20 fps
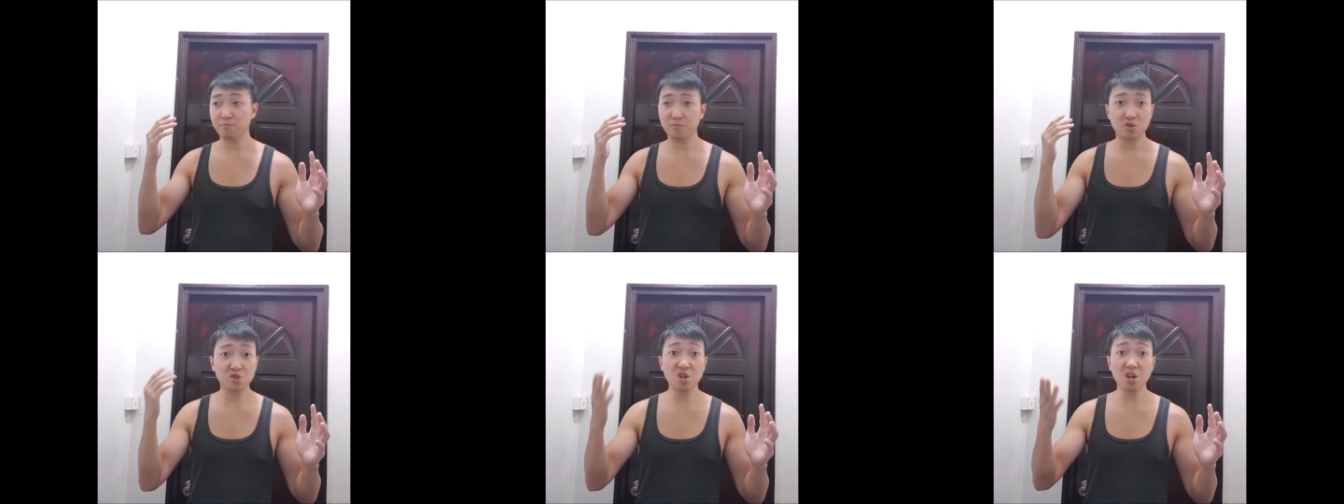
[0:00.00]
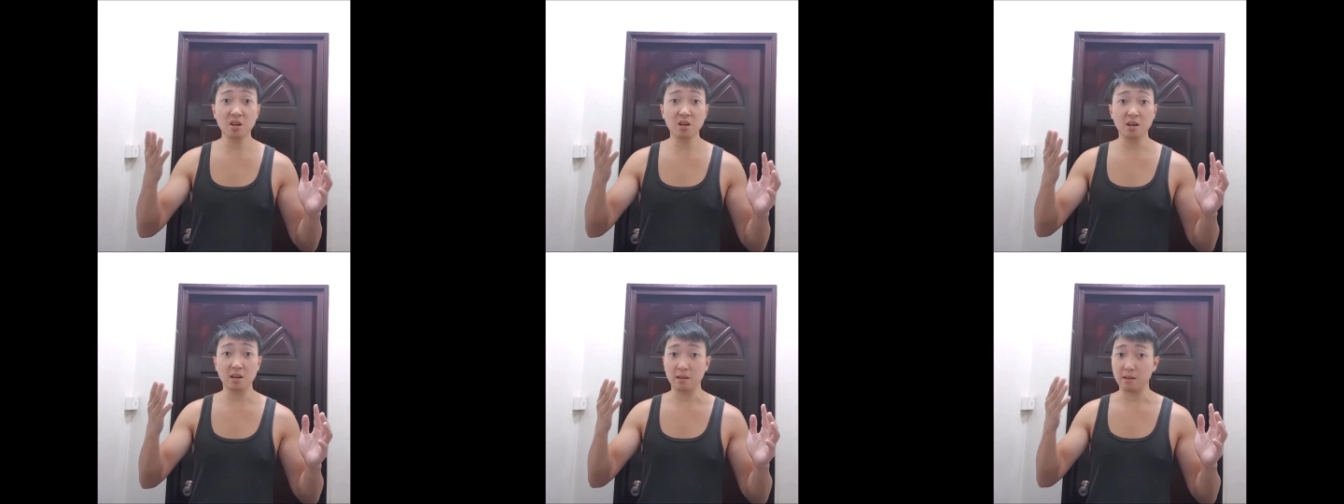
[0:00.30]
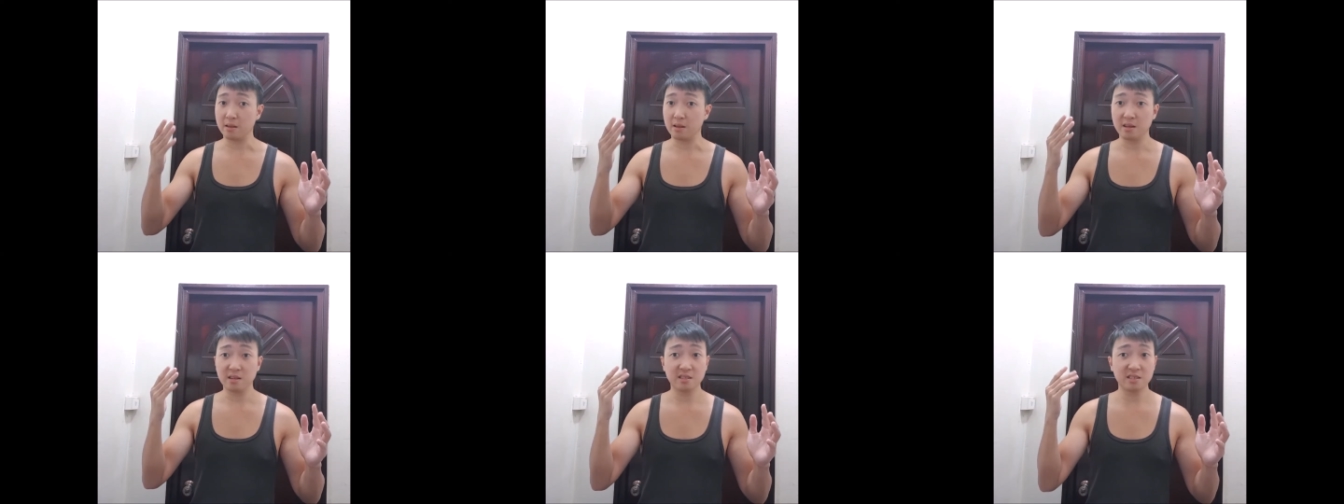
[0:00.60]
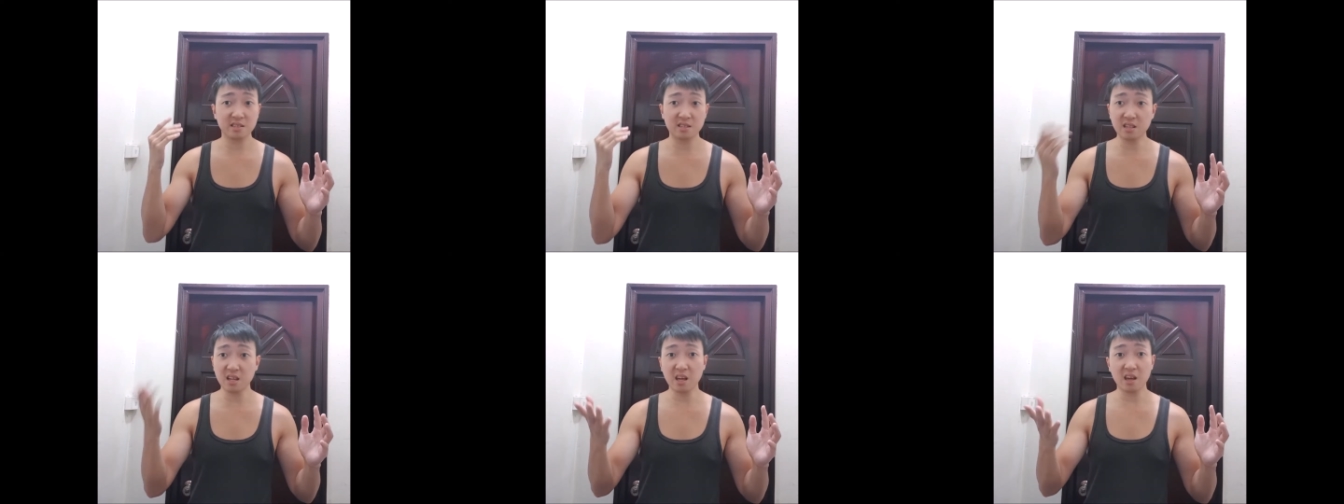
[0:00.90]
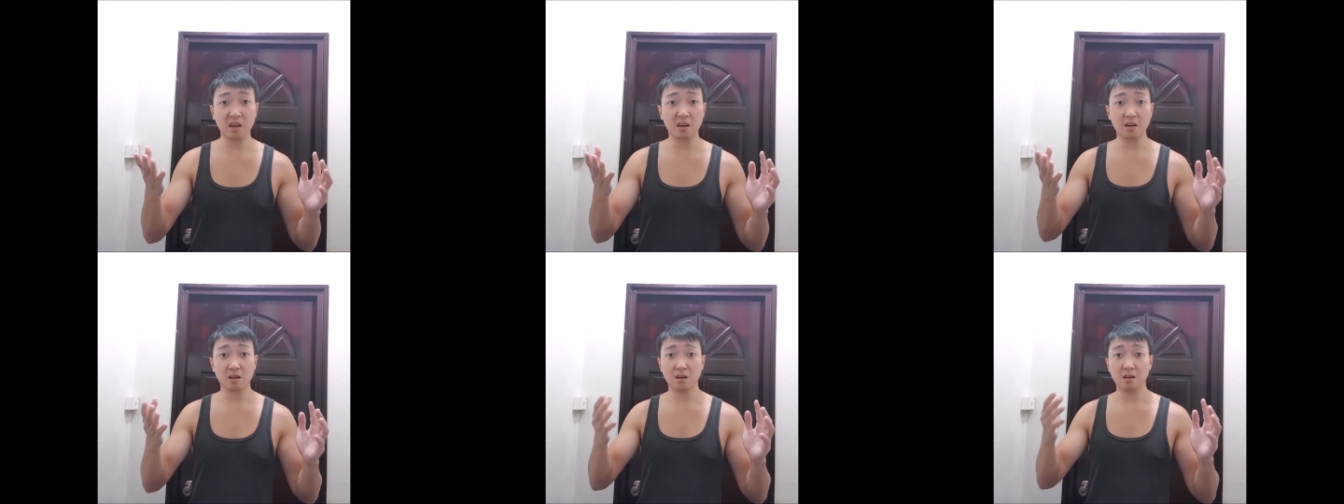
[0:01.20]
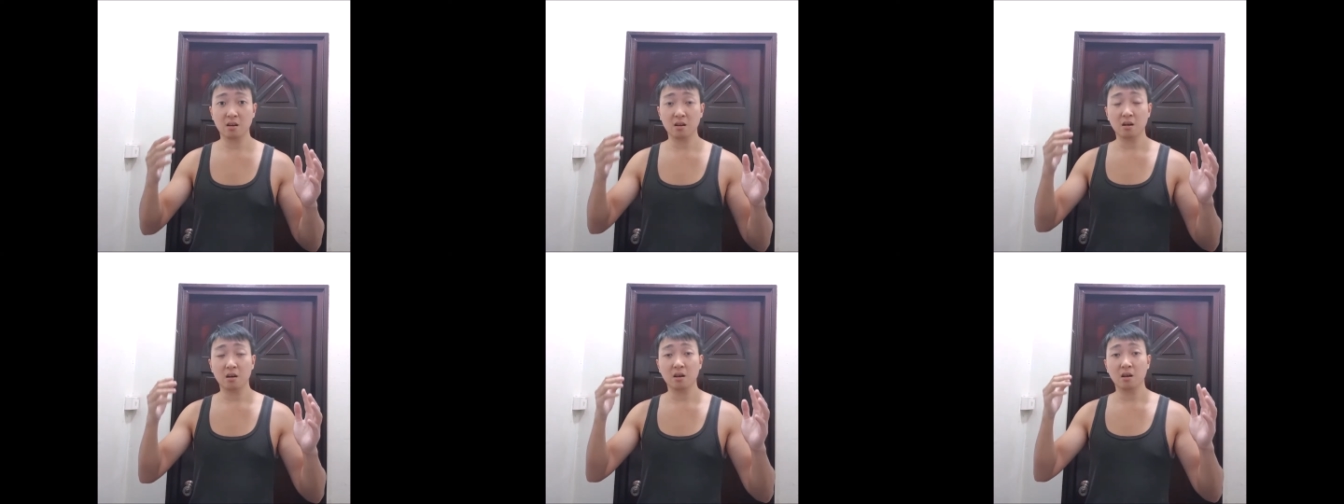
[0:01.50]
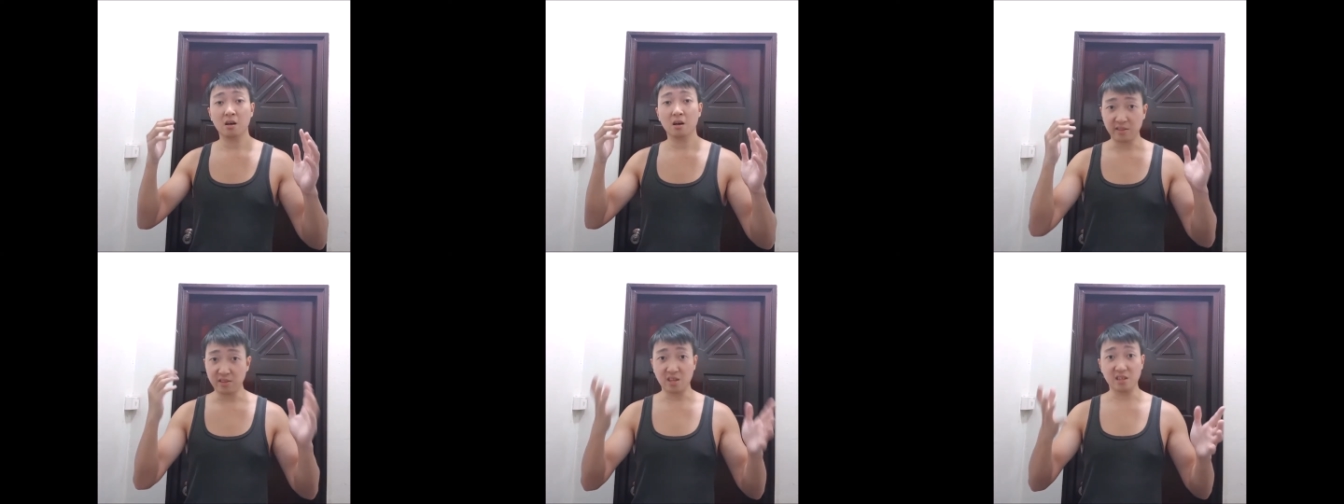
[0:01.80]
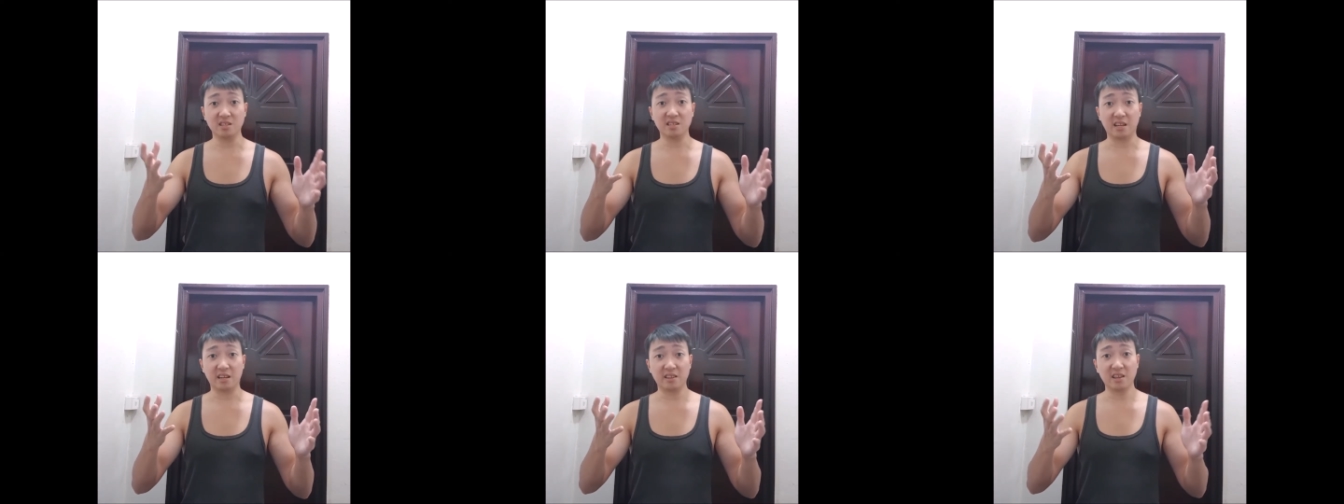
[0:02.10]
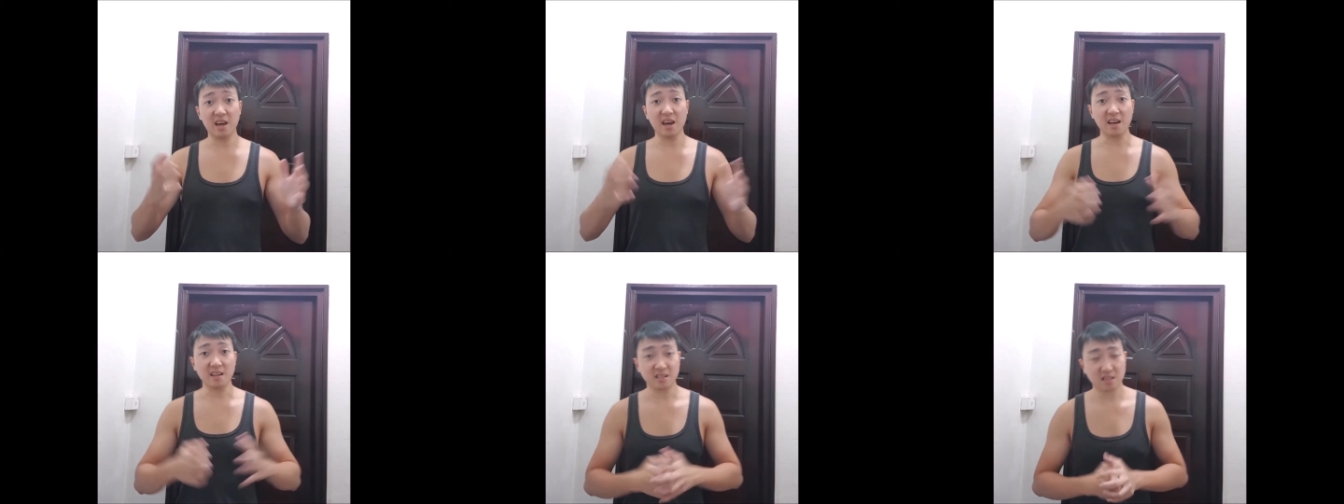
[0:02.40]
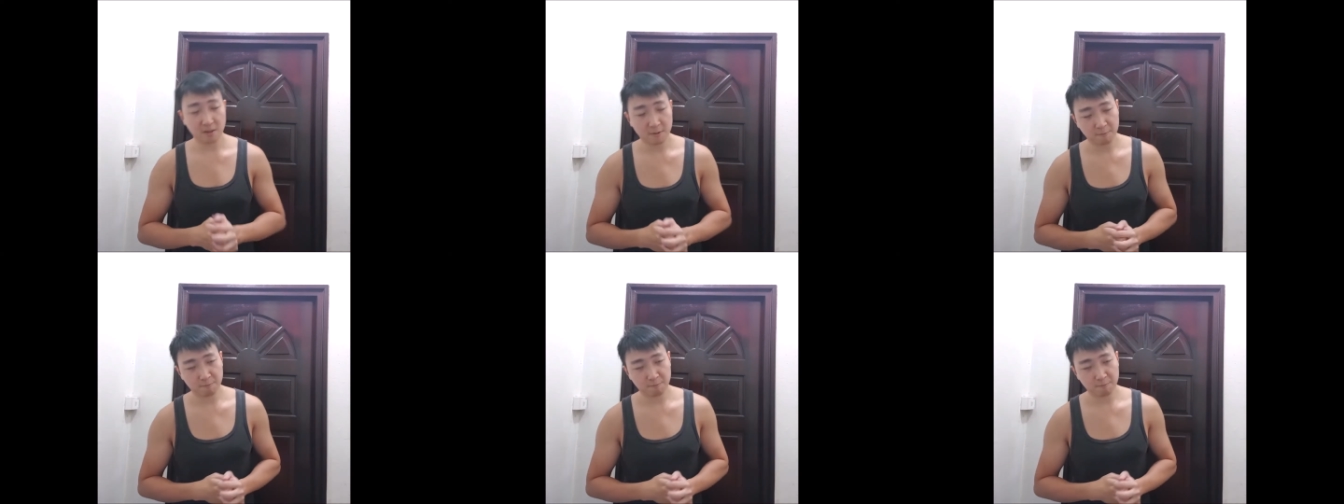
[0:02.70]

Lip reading: chicken, steak, and things like that.